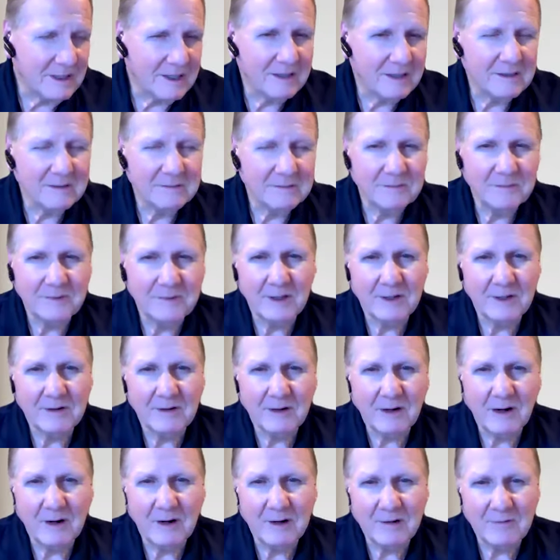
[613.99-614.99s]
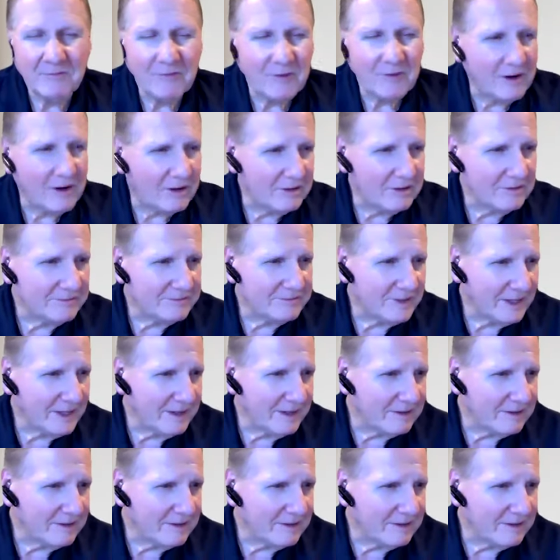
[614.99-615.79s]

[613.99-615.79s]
that are involved,